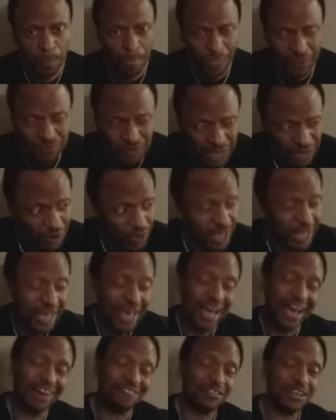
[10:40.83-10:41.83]
Now,
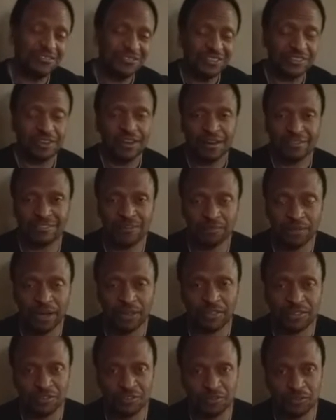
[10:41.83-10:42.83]
I've never talked
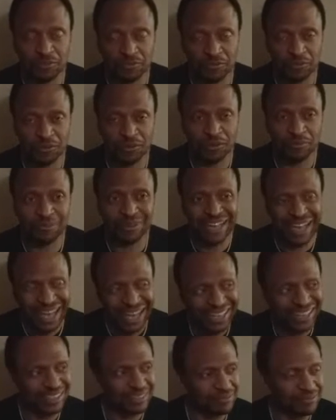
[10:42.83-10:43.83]
about this before, but I
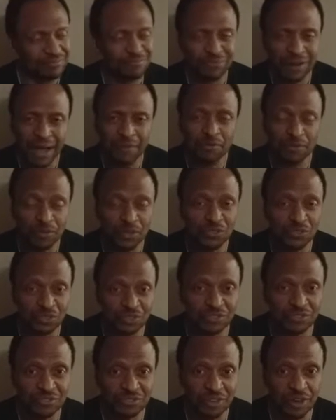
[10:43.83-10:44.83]
probably should
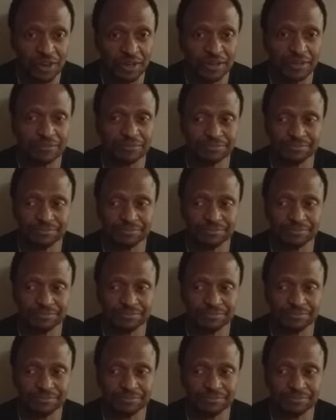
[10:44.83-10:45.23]
have started